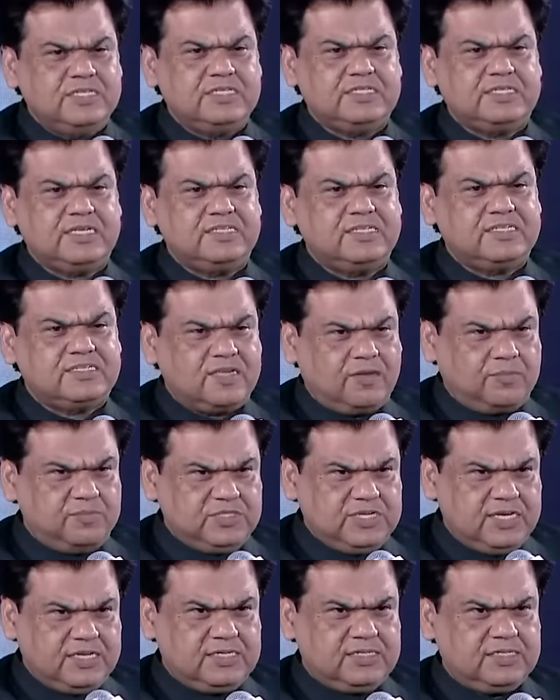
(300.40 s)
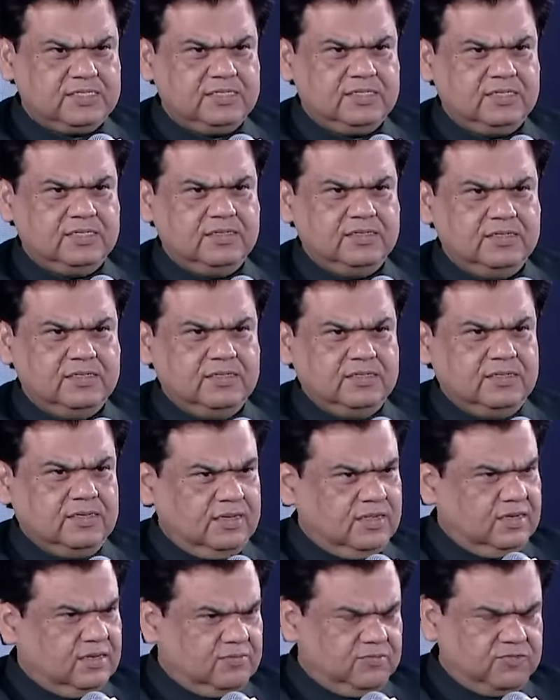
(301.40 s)
this as a subject.
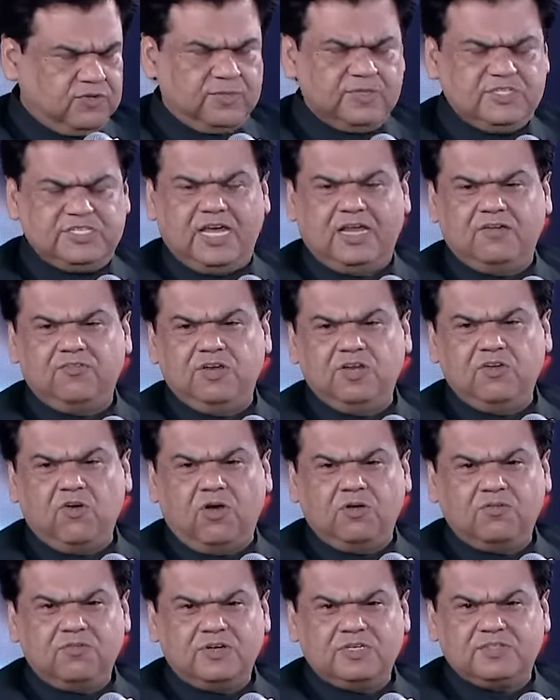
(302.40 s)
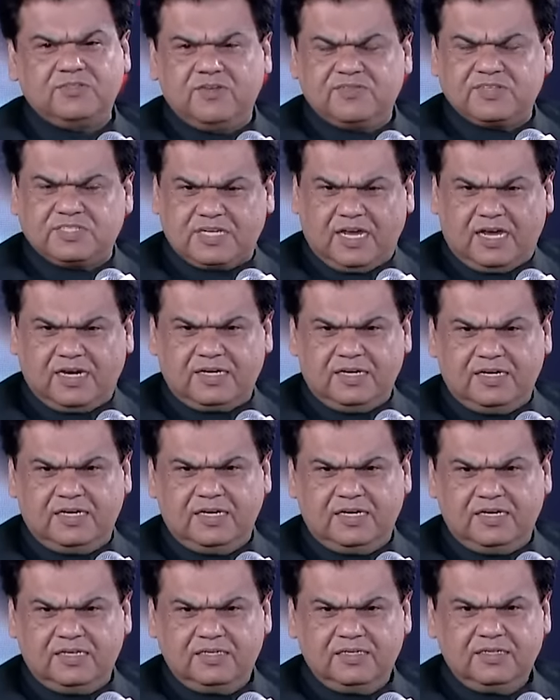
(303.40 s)
And from January onwards, we have started
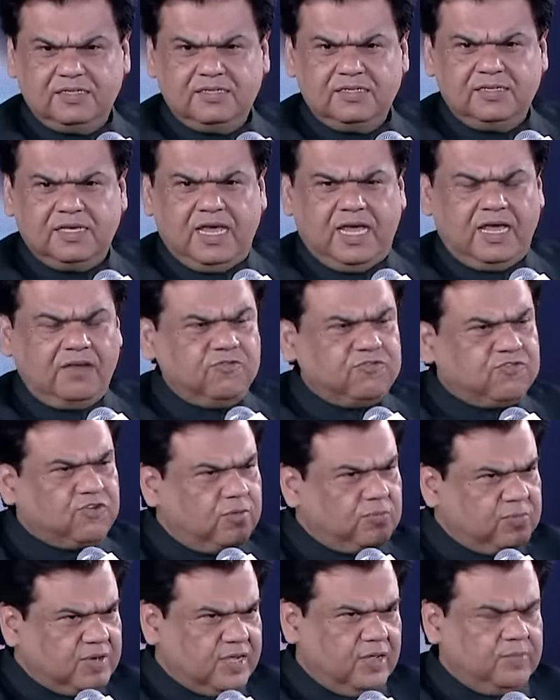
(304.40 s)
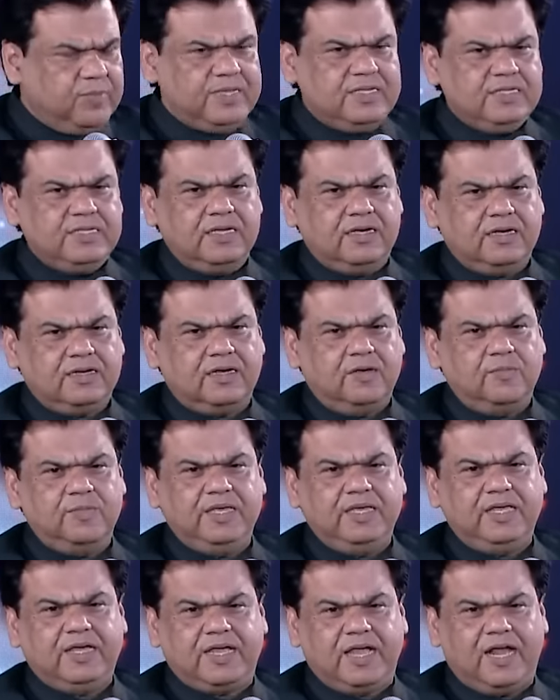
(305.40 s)
it. And from coming,
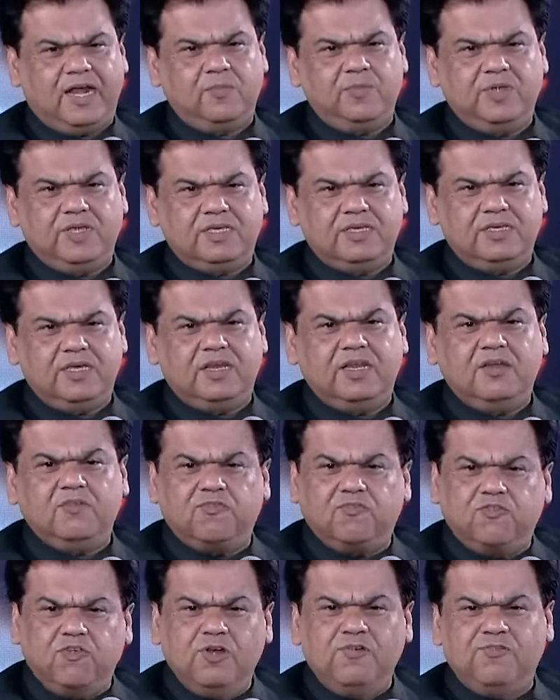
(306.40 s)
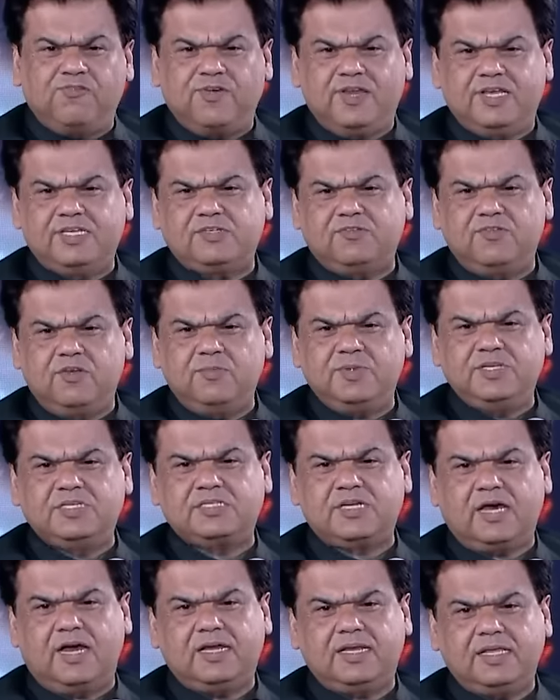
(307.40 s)
coming academic year in full-fledged, we'll be
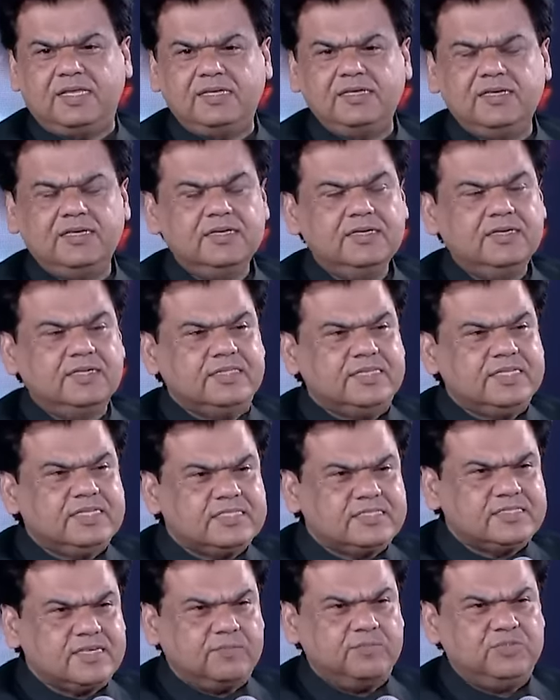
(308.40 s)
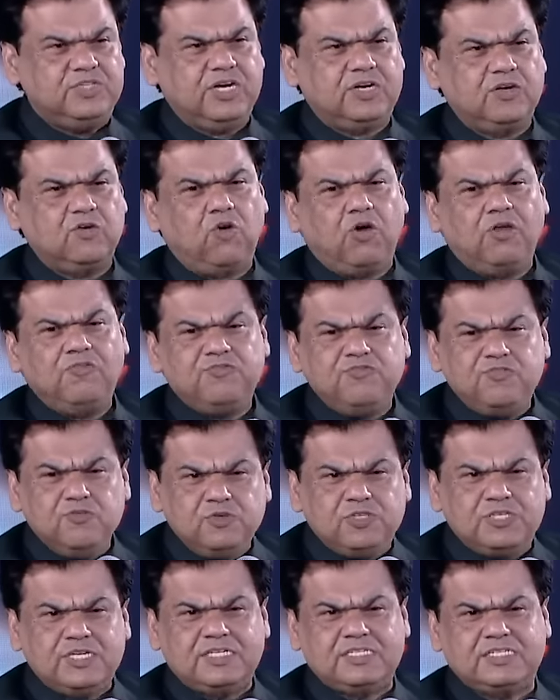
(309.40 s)
starting this subject called
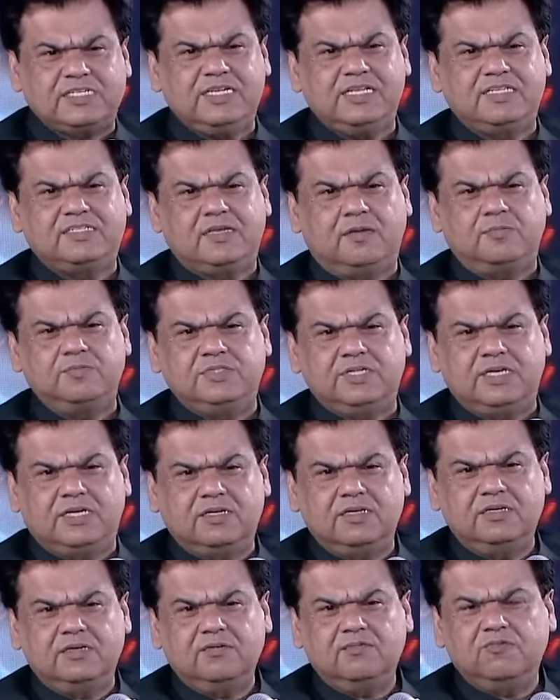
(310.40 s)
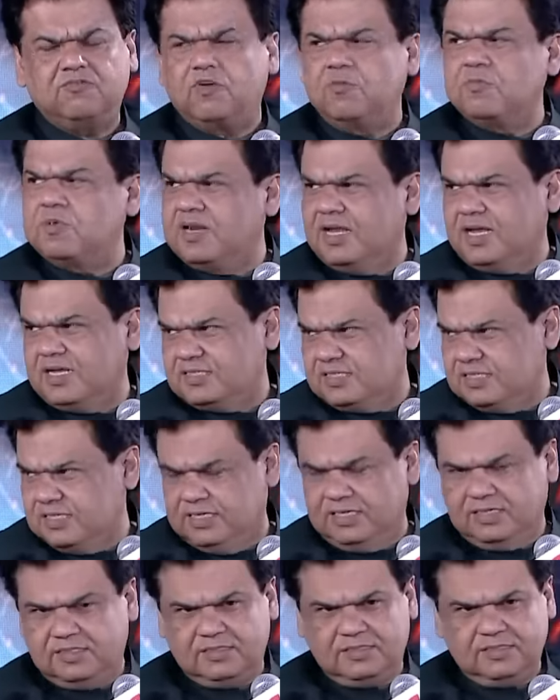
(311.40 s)
future skill subject from class
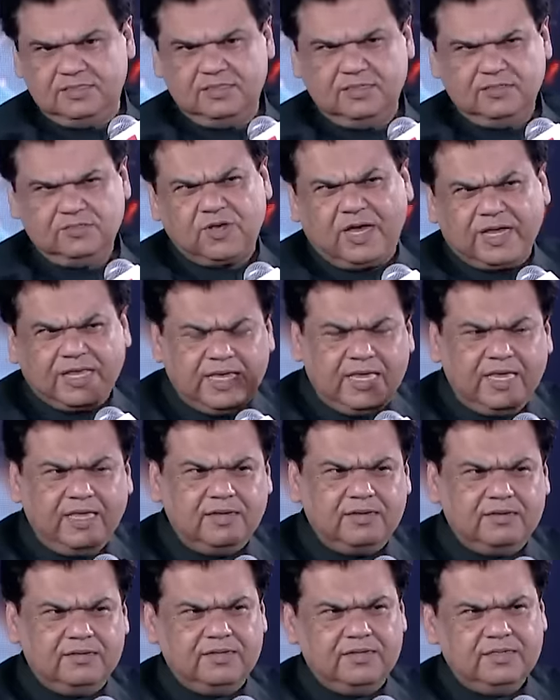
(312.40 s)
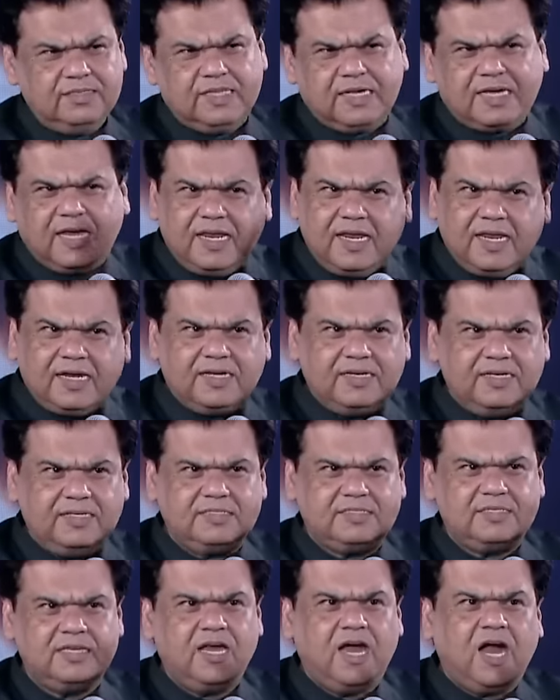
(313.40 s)
8. So again, the connect
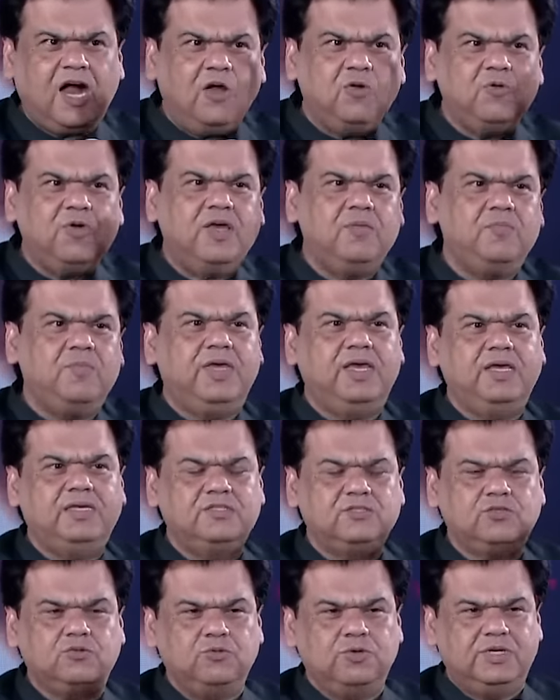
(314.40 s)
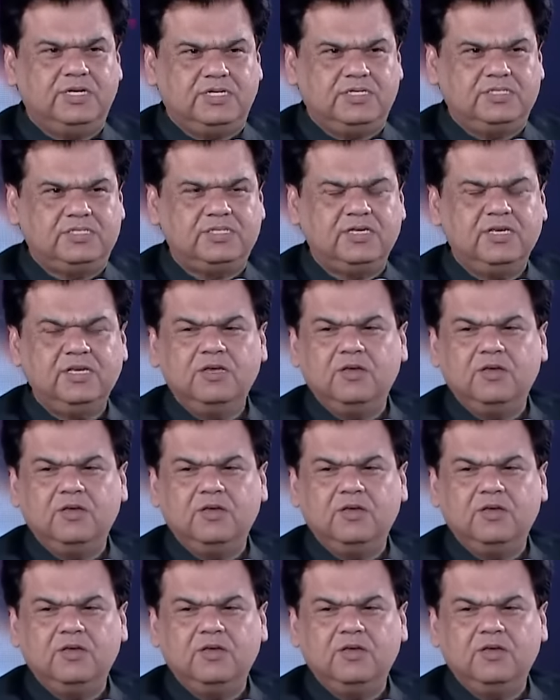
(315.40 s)
is how do I make students